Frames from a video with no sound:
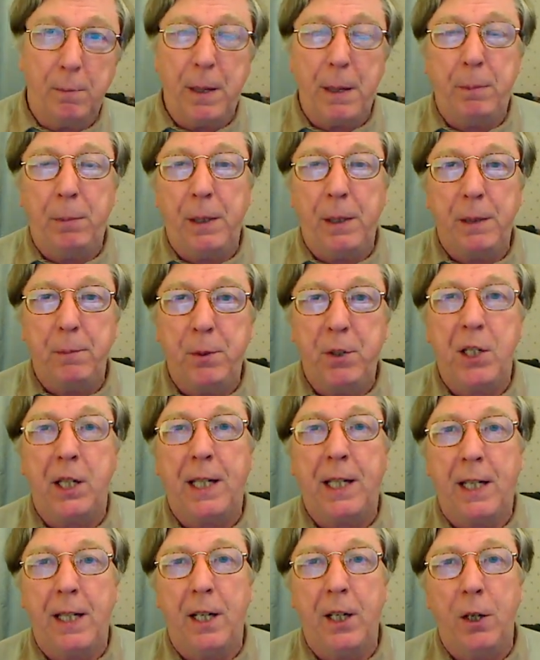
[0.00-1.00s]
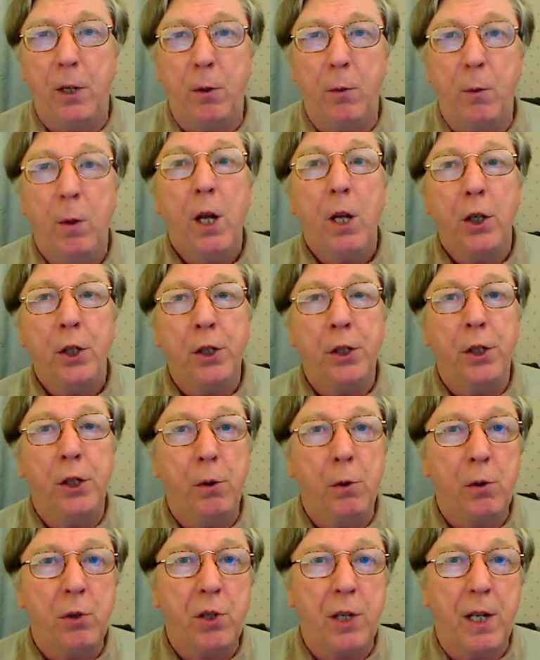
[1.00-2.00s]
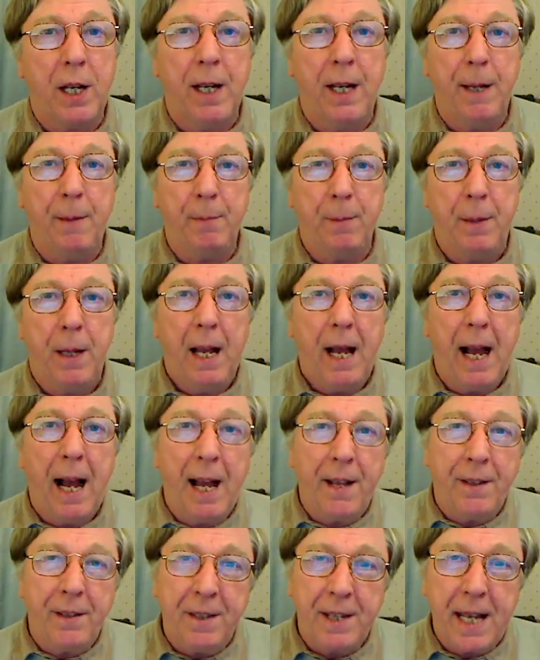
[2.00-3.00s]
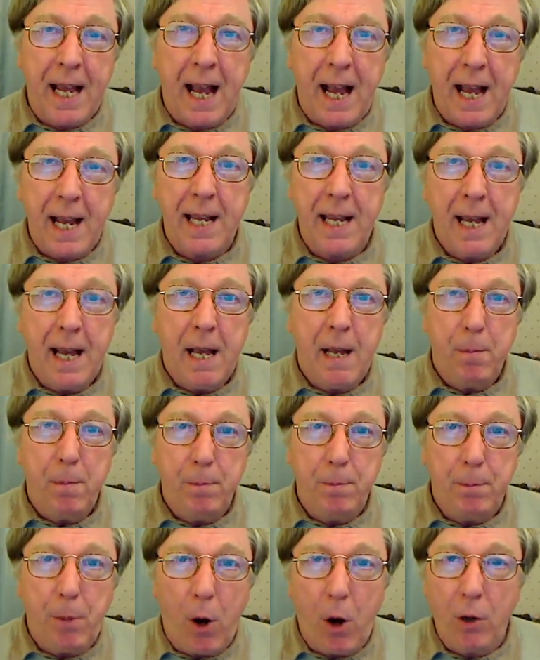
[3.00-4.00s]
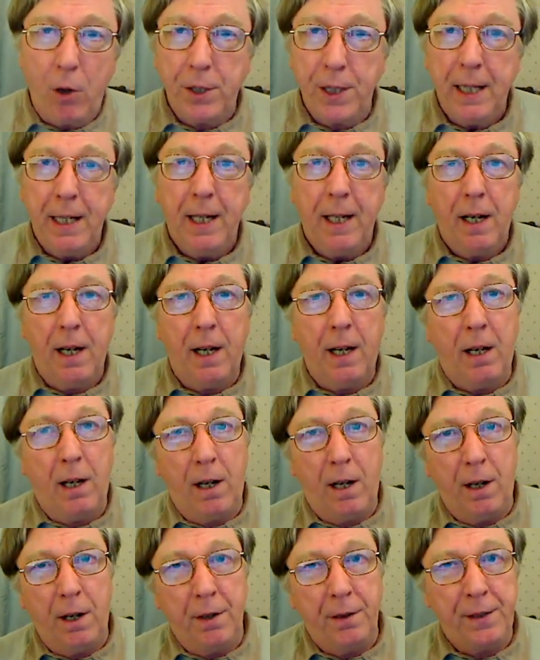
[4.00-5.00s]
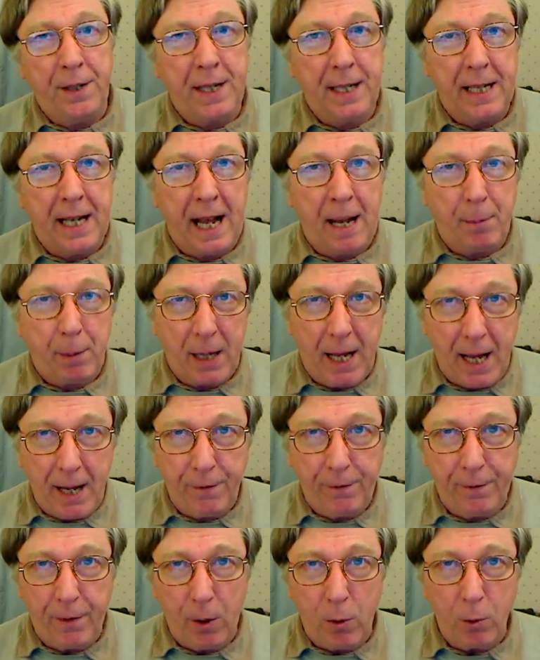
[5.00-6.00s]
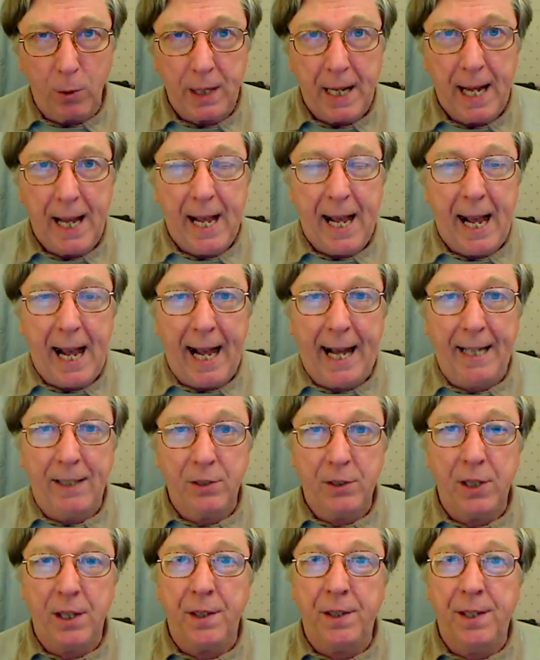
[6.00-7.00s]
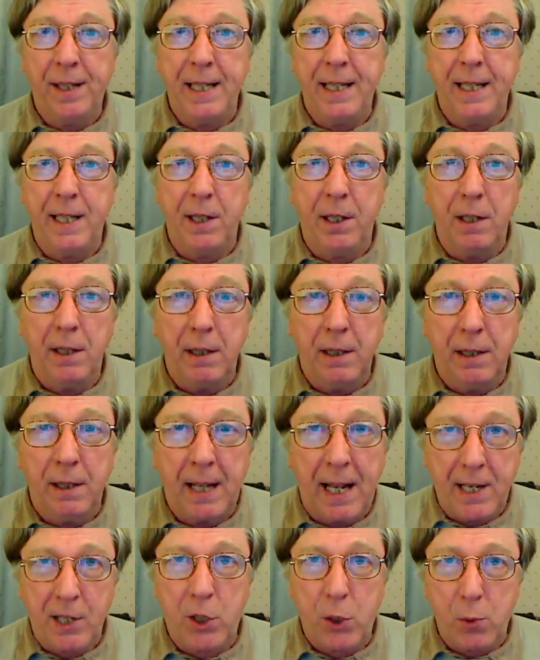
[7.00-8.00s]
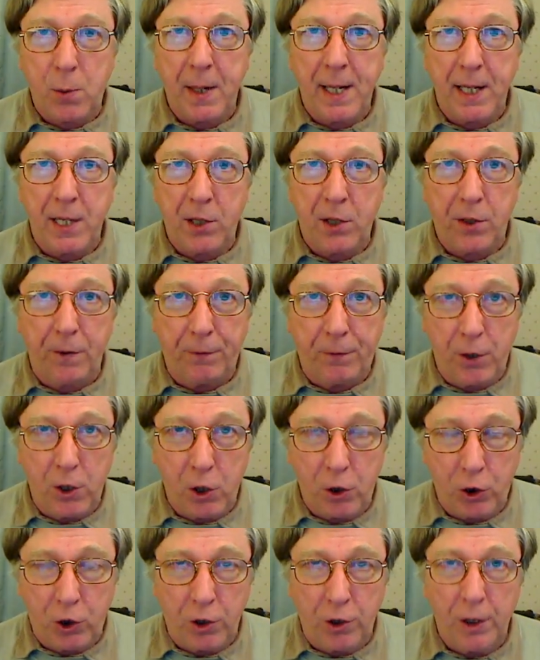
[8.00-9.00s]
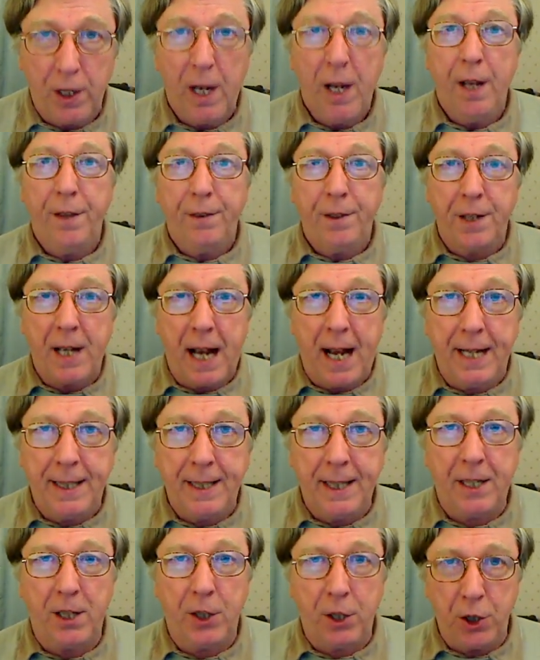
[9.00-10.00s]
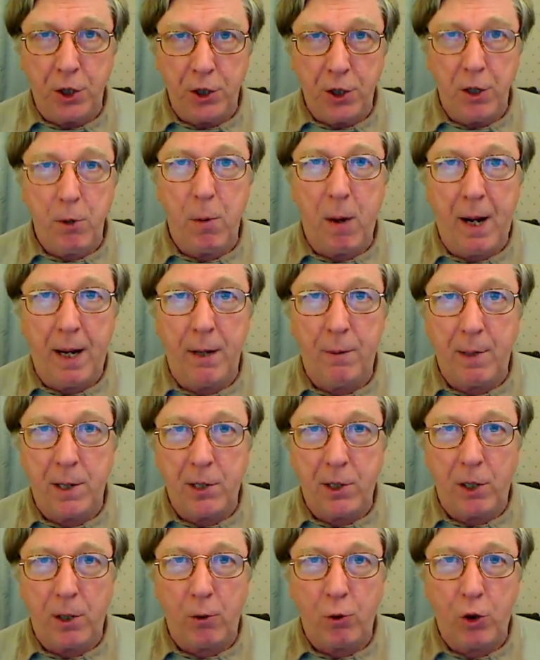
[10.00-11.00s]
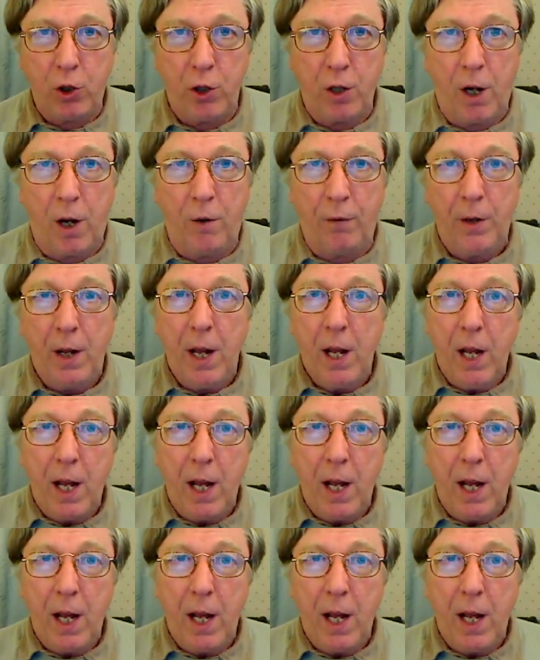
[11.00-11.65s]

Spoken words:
people in particular who use either the iPod or the Apple iPhone, and the last week's version that I did at the new high resolution of